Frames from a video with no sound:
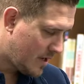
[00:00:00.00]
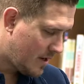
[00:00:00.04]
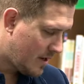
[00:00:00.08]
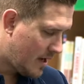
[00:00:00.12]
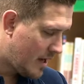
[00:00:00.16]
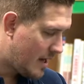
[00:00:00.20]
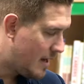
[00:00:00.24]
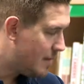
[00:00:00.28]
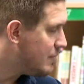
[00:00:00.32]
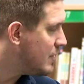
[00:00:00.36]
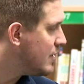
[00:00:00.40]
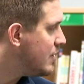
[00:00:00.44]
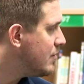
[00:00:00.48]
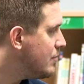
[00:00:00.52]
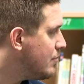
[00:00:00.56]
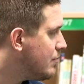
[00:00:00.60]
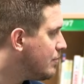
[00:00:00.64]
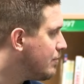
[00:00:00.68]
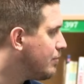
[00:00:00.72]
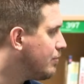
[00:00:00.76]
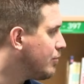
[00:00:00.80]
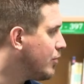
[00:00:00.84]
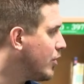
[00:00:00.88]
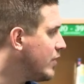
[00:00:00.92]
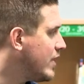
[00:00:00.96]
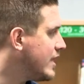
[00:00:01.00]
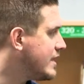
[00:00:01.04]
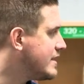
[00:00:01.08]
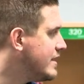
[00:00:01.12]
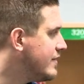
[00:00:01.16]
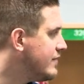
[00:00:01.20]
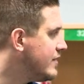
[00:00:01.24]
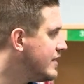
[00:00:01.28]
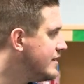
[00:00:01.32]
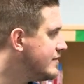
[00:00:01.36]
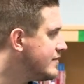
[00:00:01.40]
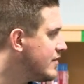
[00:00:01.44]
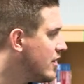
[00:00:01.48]
Um,
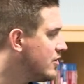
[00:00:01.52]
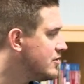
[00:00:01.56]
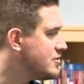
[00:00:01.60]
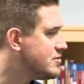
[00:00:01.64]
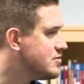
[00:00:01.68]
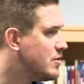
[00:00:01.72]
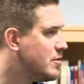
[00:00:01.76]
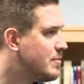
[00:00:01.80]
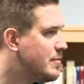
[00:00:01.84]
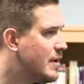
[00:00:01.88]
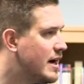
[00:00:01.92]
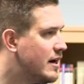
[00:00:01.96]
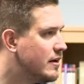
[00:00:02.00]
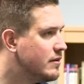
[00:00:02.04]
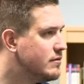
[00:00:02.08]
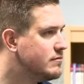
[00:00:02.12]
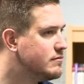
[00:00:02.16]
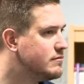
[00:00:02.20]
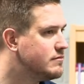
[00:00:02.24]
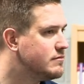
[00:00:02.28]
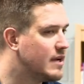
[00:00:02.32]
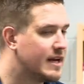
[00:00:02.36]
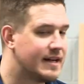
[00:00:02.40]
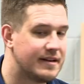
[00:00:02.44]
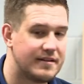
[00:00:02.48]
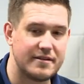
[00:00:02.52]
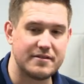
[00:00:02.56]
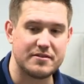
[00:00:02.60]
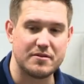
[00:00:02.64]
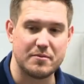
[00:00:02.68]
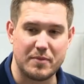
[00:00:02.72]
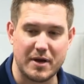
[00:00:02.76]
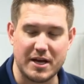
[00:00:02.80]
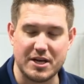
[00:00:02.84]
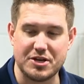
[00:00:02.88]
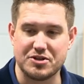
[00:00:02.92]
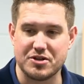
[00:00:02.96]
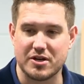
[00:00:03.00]
proactivity is also about
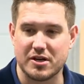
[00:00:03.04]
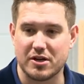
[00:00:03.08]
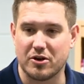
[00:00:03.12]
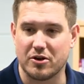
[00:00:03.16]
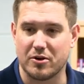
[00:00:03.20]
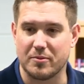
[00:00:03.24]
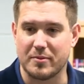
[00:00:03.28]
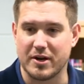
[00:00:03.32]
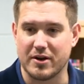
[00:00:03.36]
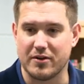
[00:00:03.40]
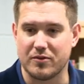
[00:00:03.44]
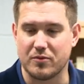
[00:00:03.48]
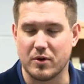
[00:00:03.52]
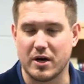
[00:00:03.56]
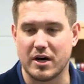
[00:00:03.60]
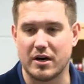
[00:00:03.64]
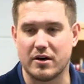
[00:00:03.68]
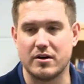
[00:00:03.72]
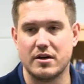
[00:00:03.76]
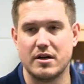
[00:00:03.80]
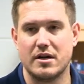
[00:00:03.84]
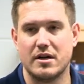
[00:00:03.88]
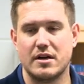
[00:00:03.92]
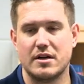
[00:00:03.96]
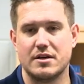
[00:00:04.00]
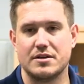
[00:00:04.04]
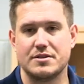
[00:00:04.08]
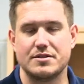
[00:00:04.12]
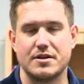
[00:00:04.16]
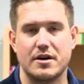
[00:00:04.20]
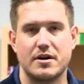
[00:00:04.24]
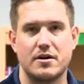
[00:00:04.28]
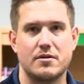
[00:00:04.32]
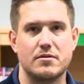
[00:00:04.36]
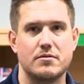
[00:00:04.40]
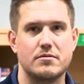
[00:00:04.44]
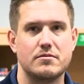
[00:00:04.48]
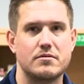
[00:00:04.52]
anticipation a little bit as well.
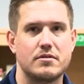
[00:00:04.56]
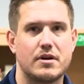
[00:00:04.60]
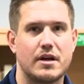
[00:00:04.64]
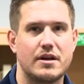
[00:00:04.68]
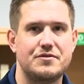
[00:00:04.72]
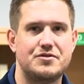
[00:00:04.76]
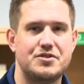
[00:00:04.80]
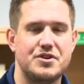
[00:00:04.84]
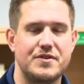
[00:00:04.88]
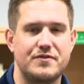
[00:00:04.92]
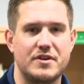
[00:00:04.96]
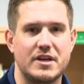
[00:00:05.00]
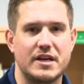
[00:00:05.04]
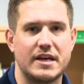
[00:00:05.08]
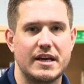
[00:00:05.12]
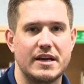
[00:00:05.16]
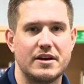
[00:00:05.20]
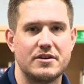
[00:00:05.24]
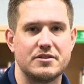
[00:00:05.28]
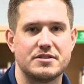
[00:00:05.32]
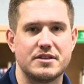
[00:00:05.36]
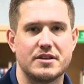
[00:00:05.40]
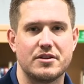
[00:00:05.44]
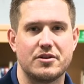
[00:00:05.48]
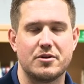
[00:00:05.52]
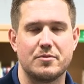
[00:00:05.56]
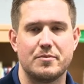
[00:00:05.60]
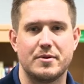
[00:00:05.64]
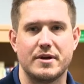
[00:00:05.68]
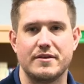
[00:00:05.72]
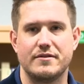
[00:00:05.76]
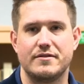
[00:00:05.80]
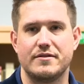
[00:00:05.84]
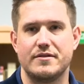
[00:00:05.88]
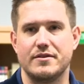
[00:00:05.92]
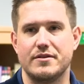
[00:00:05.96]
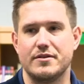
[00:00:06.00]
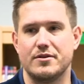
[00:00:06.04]
So kind of shifting gears a little
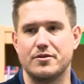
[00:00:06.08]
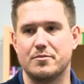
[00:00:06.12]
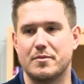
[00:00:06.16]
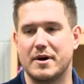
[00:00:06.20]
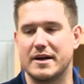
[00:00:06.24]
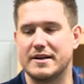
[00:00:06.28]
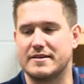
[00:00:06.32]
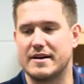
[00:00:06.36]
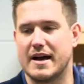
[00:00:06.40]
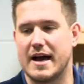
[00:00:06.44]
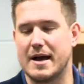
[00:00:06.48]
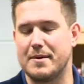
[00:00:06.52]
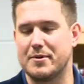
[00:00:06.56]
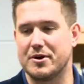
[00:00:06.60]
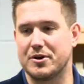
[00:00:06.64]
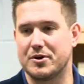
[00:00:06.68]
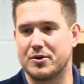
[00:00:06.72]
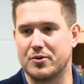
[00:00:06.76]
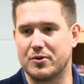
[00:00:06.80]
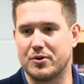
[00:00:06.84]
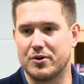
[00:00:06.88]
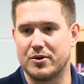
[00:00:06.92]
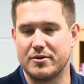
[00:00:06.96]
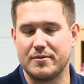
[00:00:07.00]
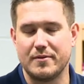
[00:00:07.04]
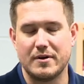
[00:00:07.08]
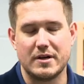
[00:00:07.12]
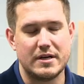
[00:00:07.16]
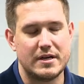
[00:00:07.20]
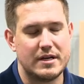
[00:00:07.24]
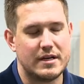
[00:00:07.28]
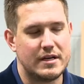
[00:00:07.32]
bit to my time at Google.